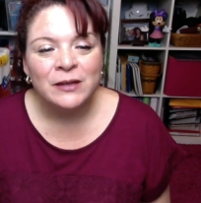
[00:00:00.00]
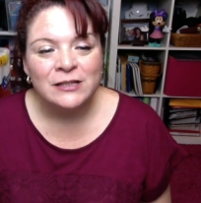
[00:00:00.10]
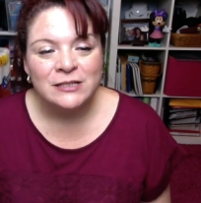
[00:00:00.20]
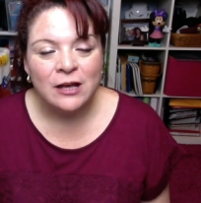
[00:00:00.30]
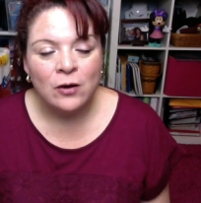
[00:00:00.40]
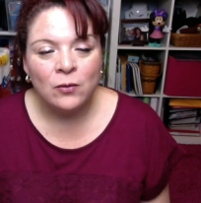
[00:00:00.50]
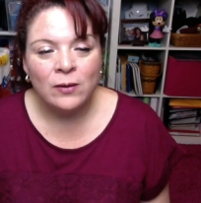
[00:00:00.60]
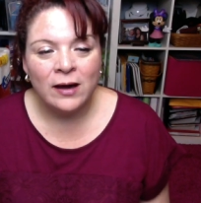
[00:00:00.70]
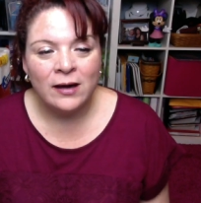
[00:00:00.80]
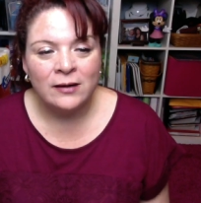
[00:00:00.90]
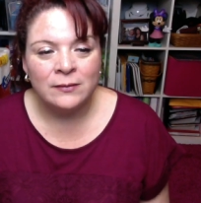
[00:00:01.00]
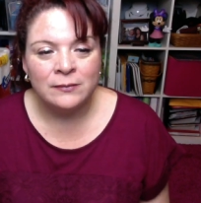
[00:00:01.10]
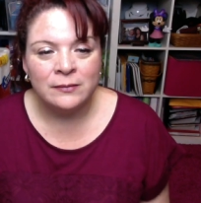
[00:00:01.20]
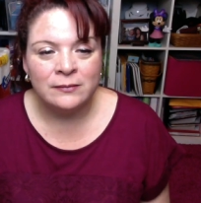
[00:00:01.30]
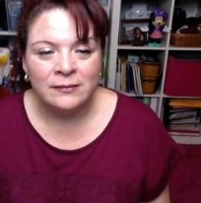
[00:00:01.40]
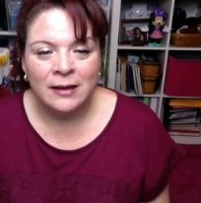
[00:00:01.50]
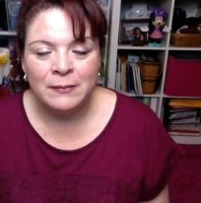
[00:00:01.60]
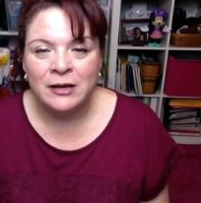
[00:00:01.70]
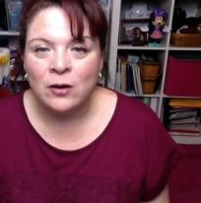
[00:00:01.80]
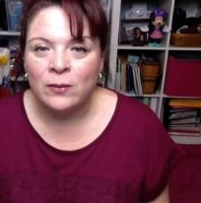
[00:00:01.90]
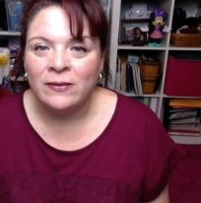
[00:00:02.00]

So um, let me know